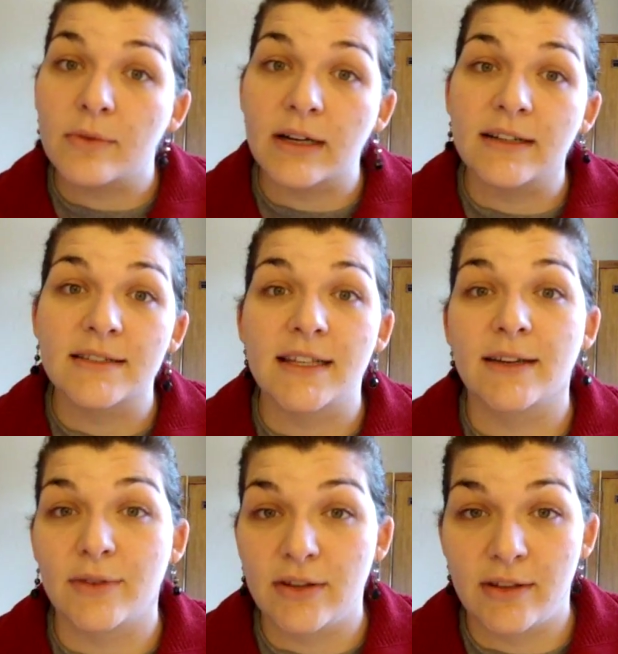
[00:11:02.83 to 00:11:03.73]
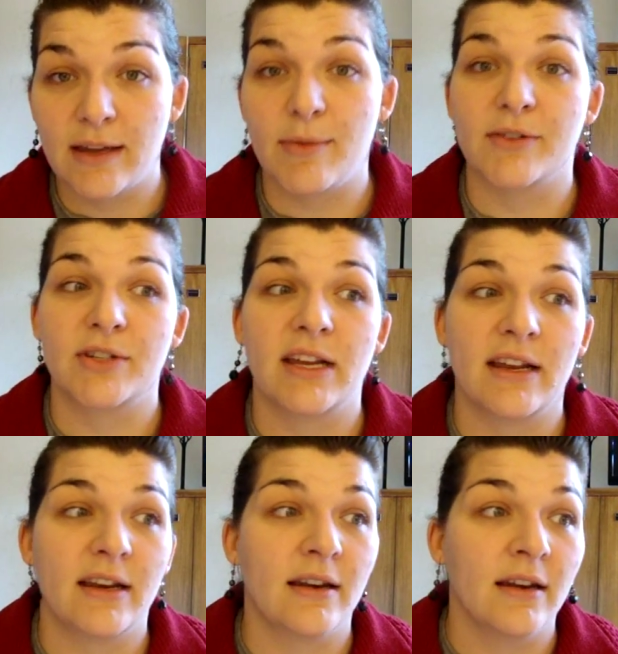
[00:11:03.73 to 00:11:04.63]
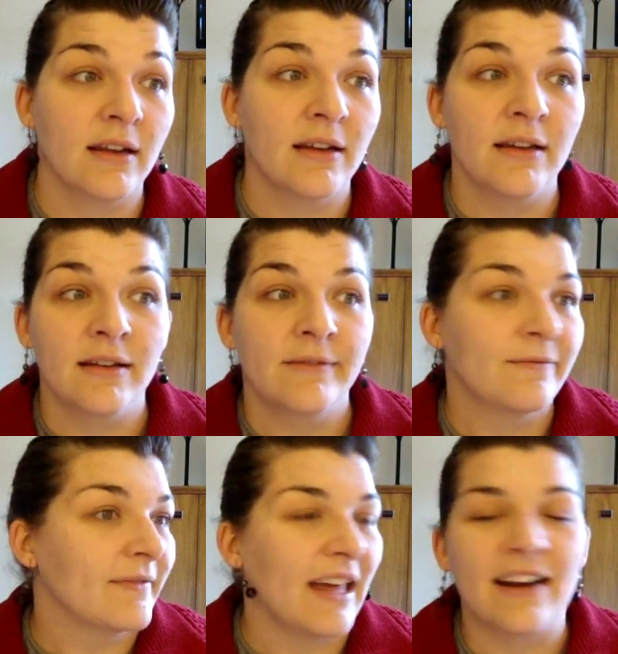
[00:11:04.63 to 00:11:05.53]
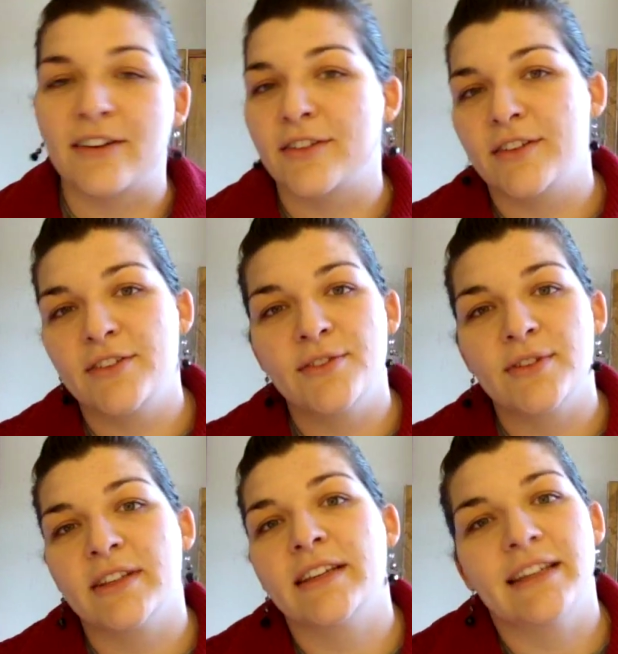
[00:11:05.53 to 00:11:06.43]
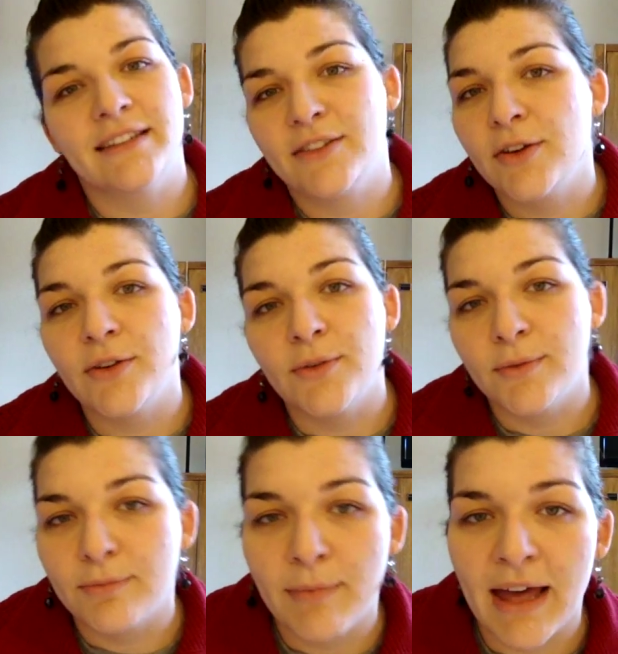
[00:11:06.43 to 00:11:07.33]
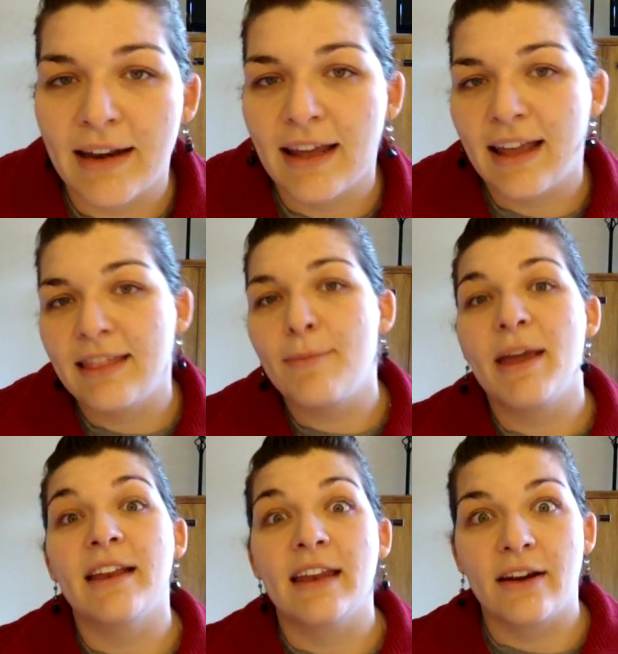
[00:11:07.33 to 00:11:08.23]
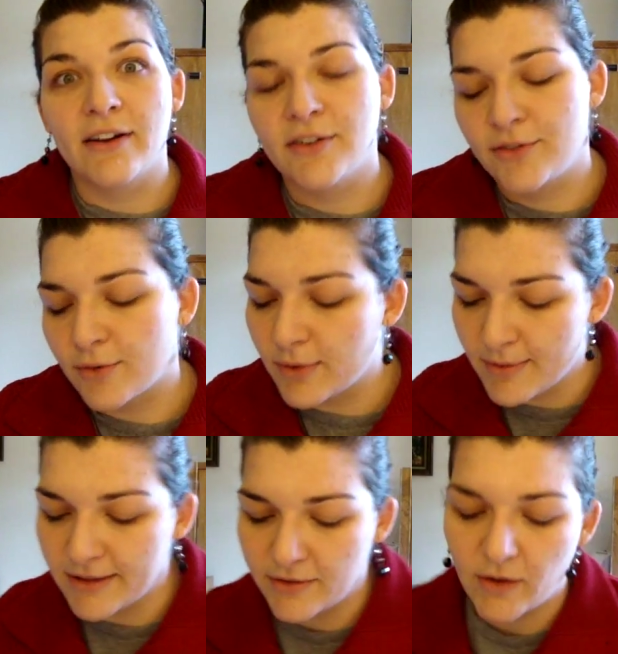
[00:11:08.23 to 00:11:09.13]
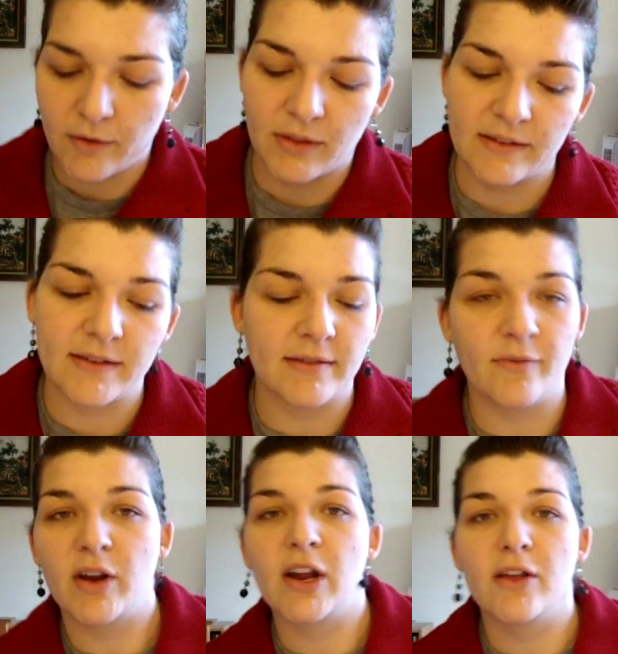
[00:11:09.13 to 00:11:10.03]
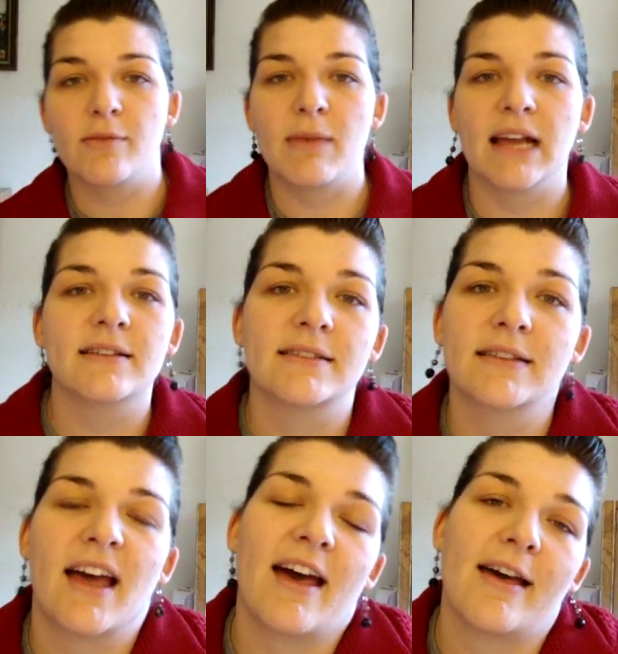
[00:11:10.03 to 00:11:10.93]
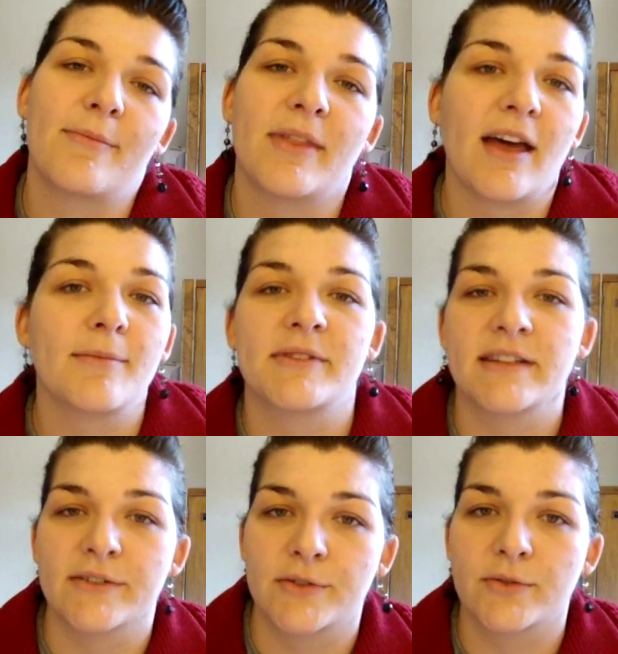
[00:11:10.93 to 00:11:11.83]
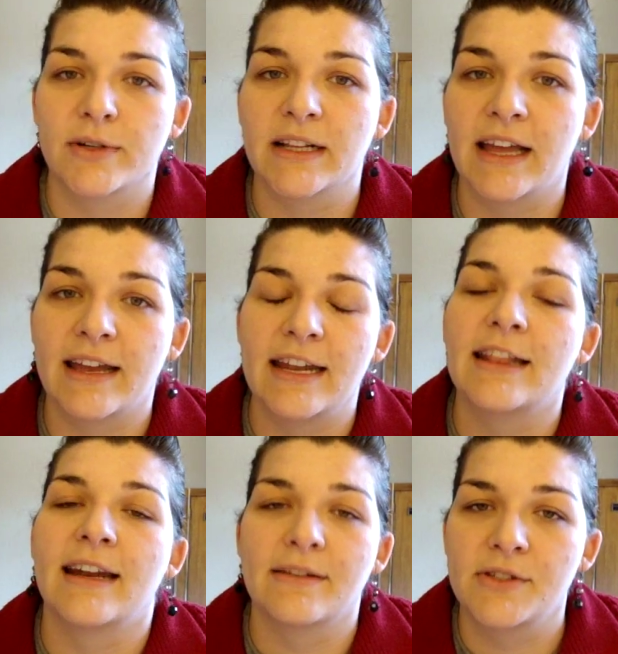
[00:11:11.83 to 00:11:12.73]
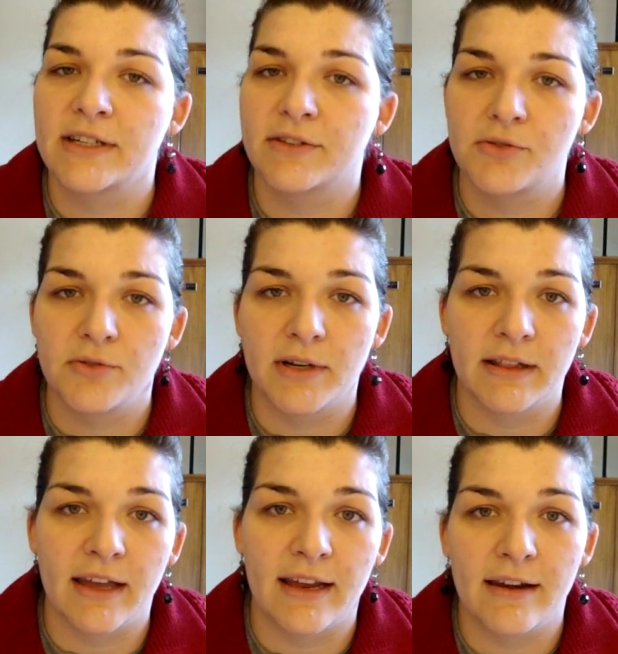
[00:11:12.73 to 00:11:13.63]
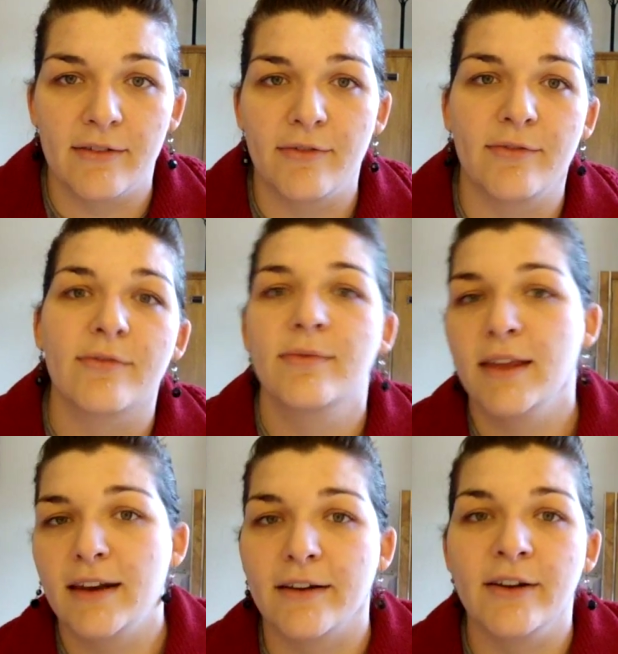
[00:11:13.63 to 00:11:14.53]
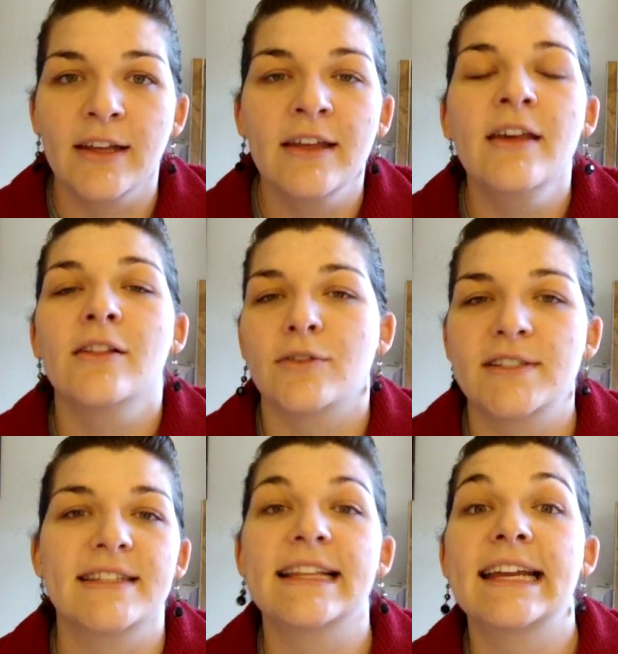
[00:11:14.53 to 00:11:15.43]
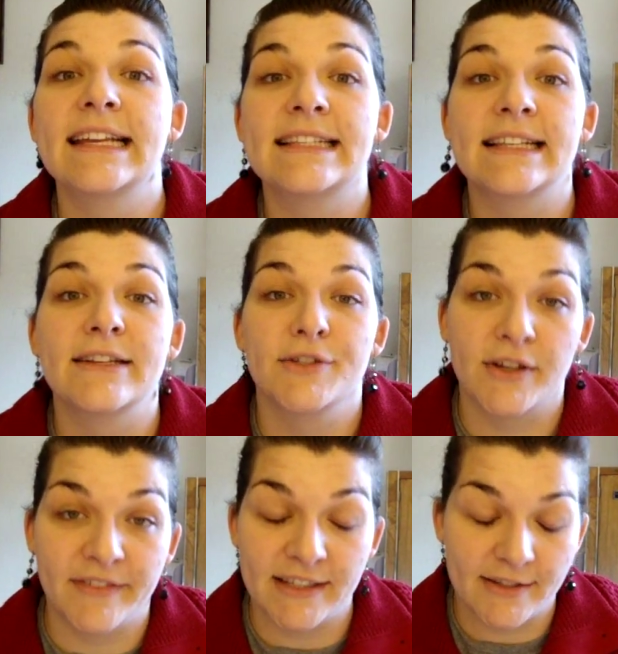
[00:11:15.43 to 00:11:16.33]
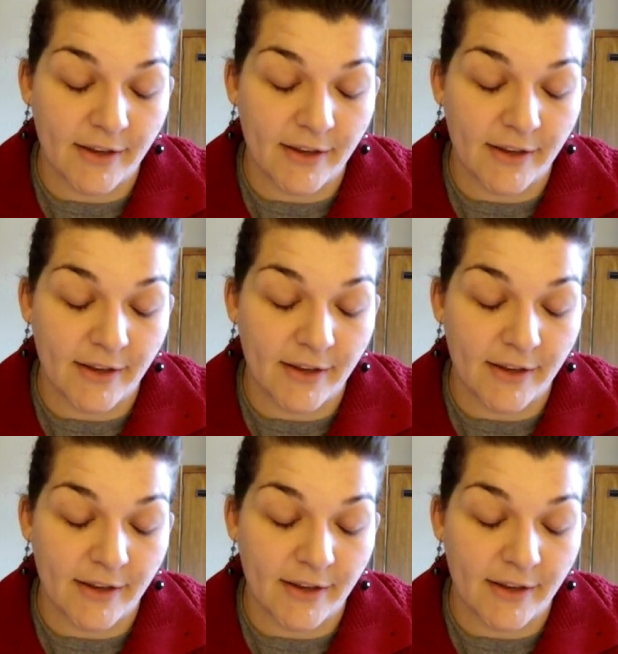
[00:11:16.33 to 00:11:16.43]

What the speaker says: Whereas like when you think about Jane, I don't know, there's usually 2 men and the main characters are women. So this is a very good mix. The upstairs storyline and the downstairs storyline of, you know, lords and ladies and their servants.